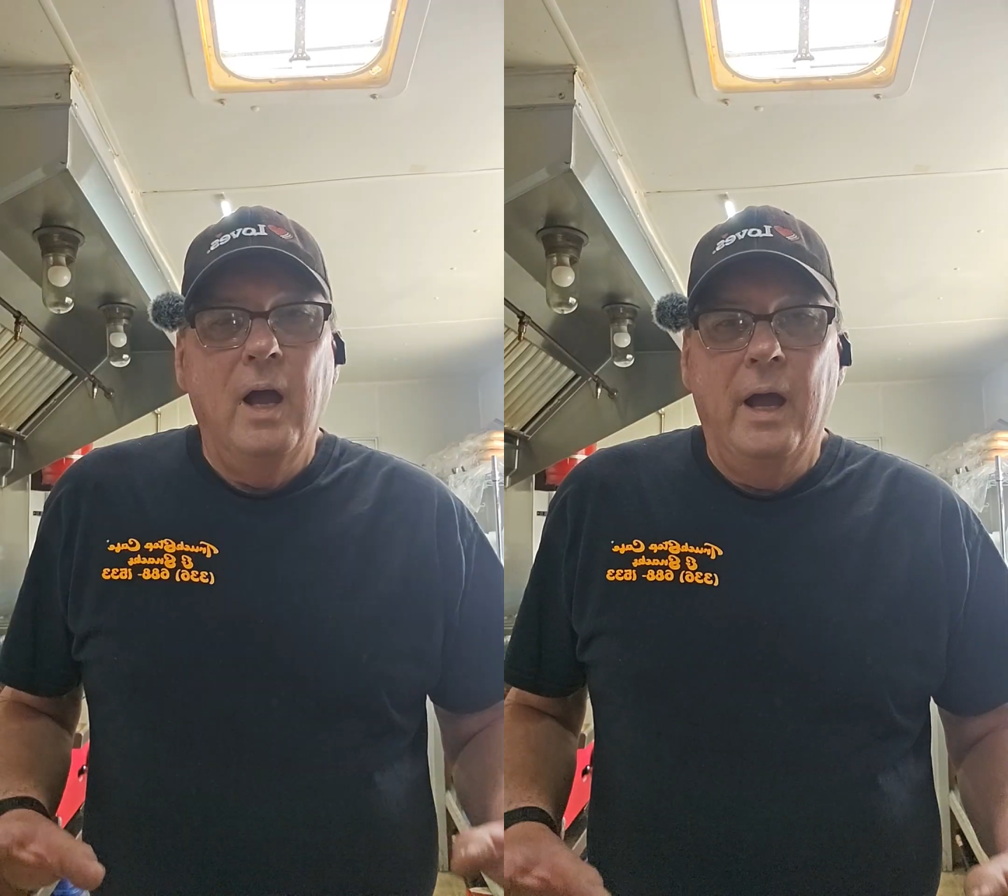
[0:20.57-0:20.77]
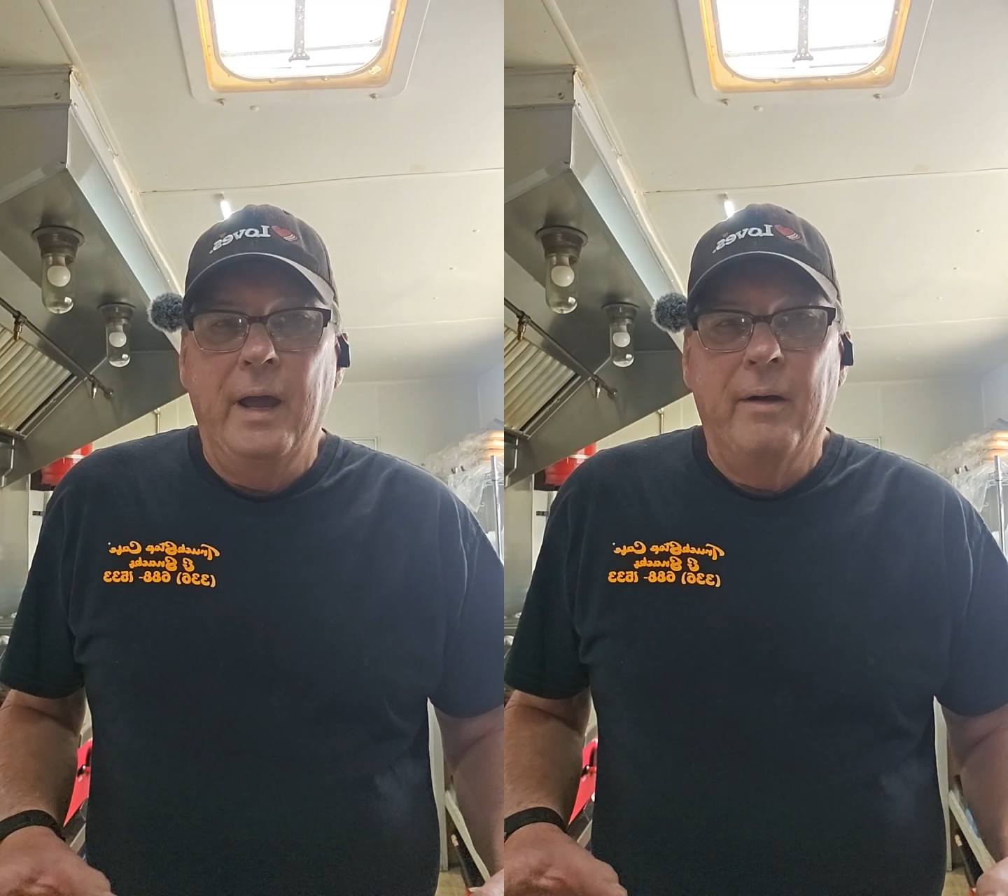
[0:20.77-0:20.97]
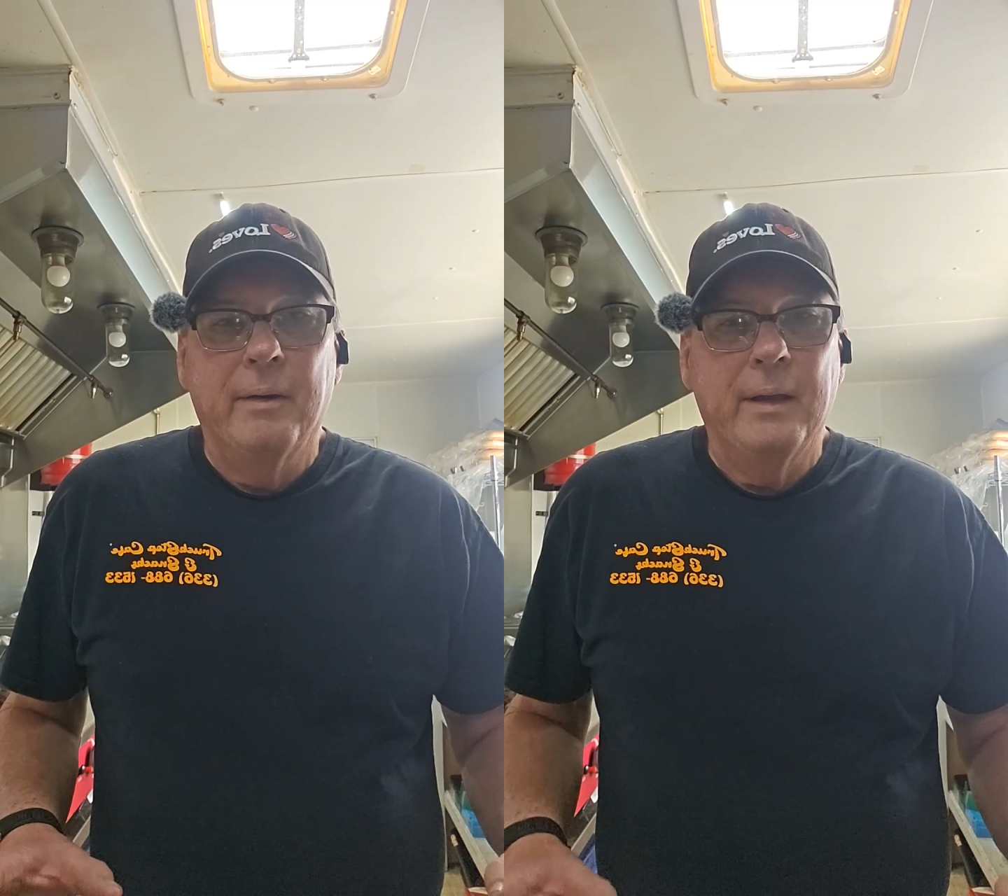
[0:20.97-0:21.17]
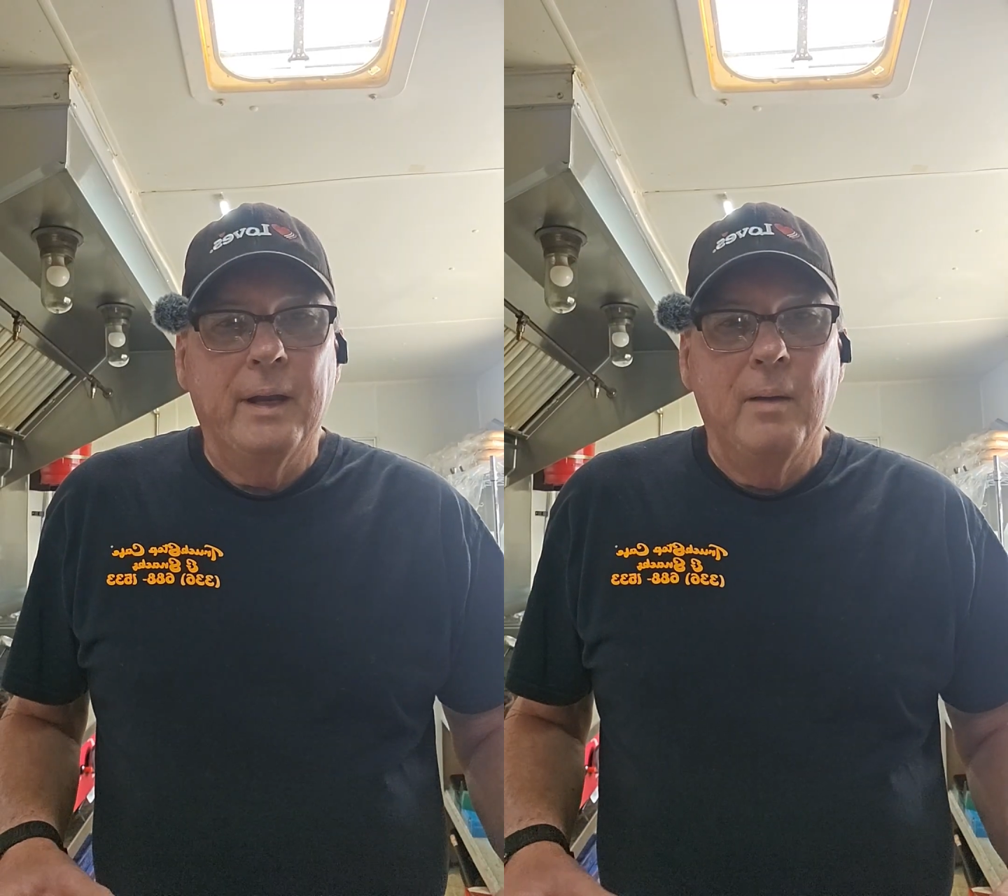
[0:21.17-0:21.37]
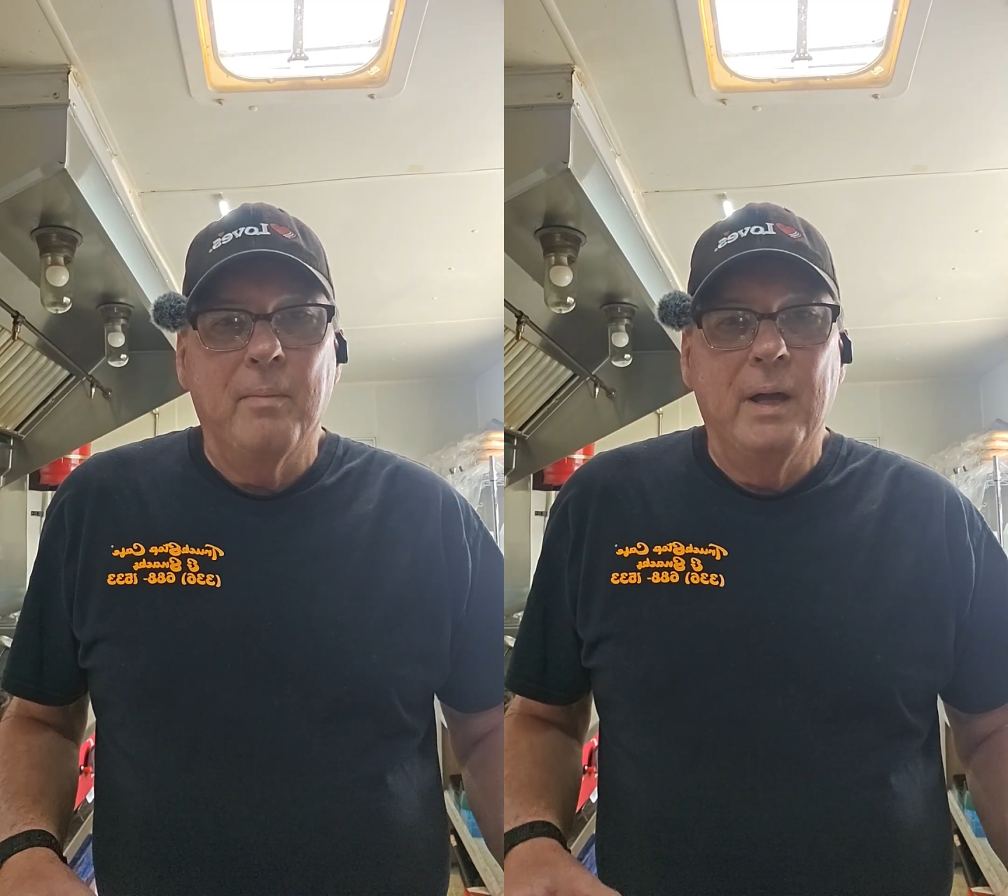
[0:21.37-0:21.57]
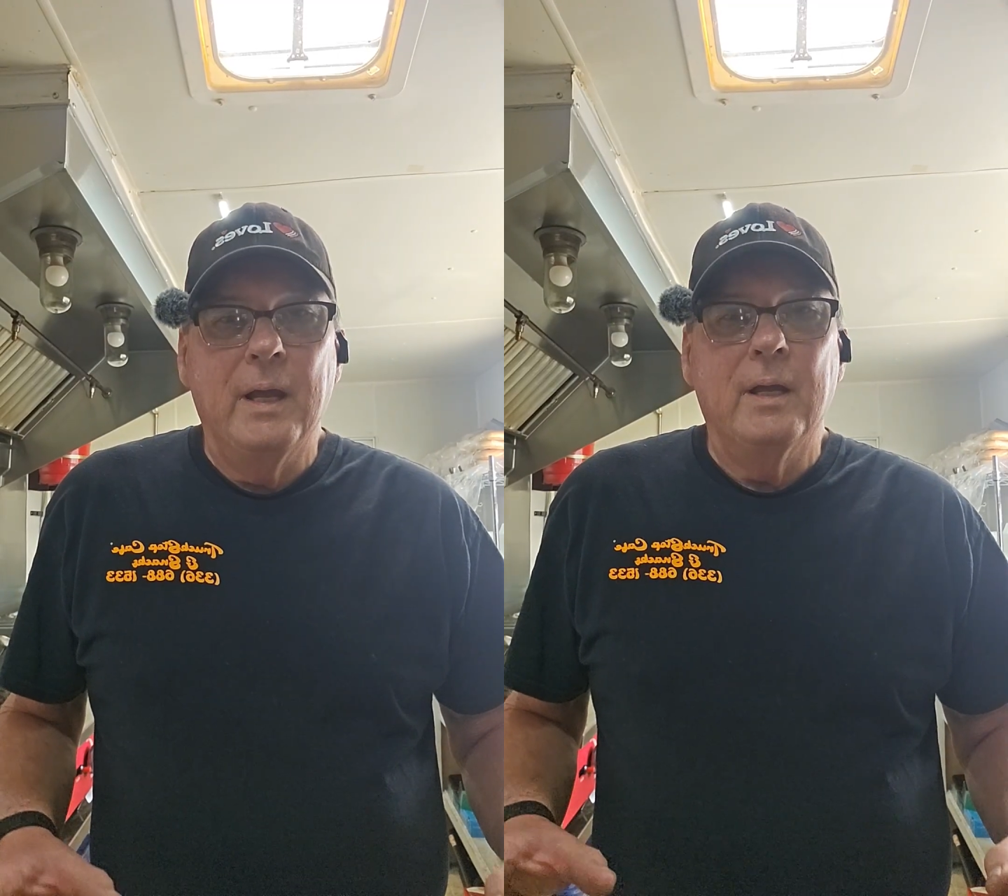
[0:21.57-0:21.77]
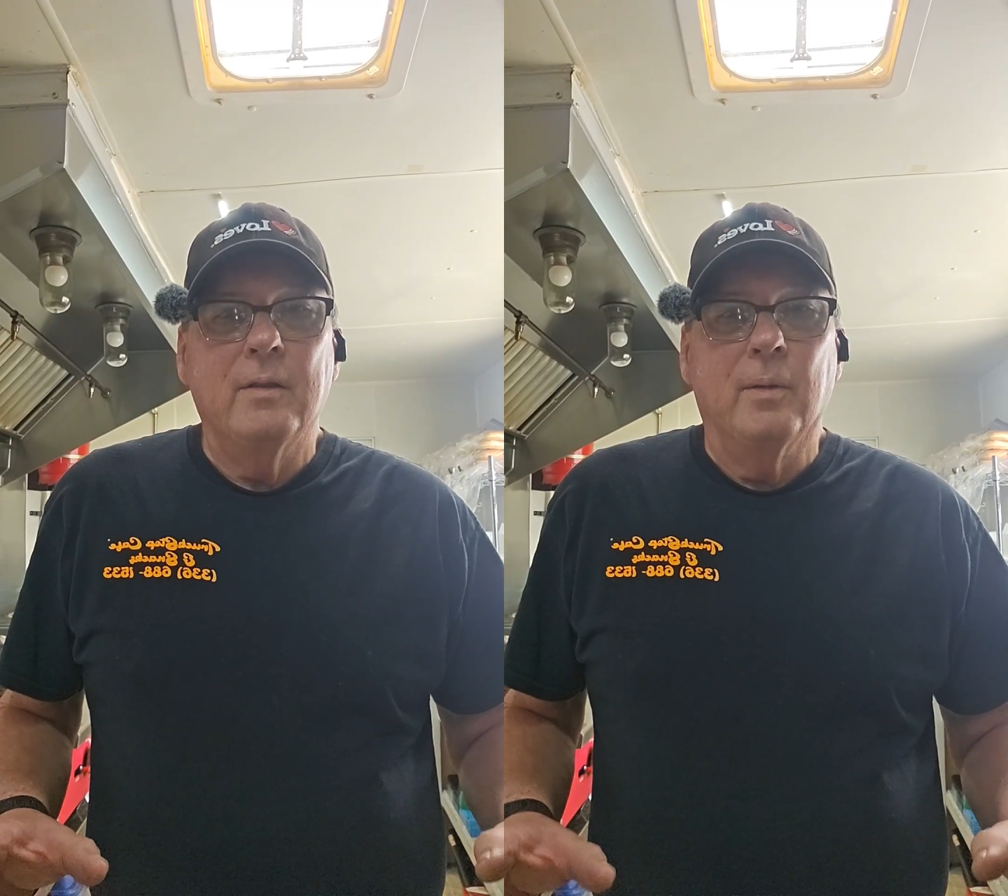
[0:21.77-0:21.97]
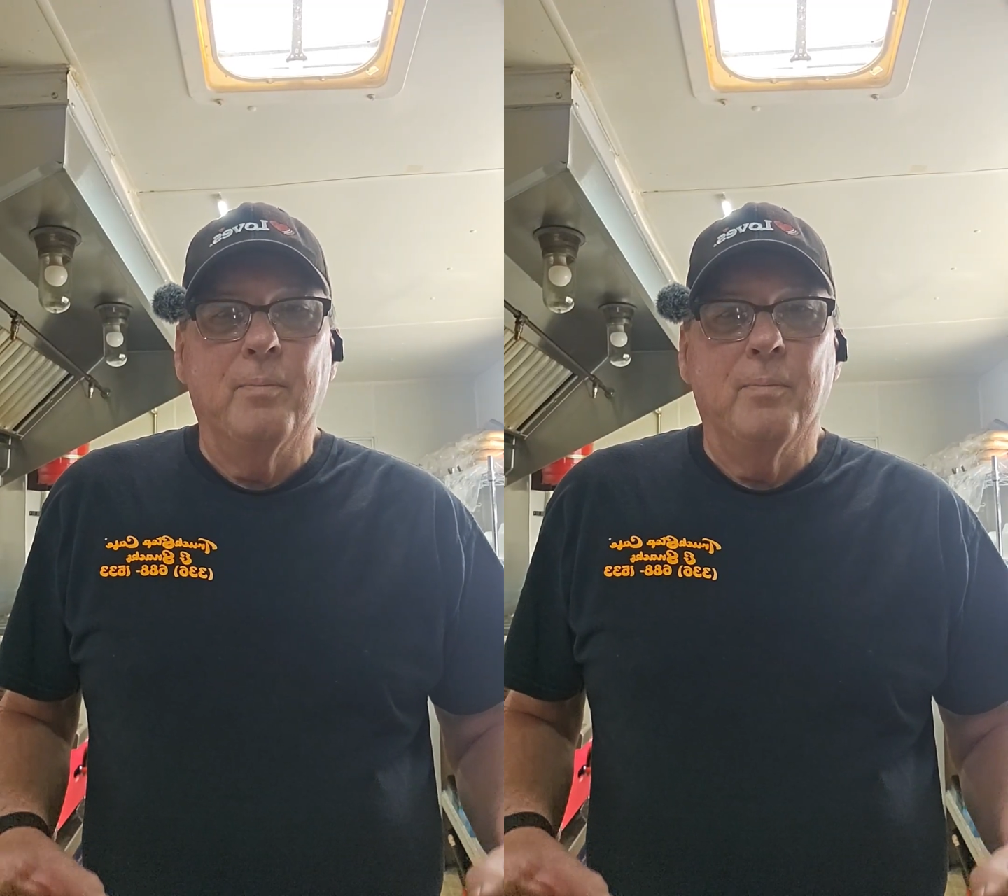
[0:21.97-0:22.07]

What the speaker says: how can I make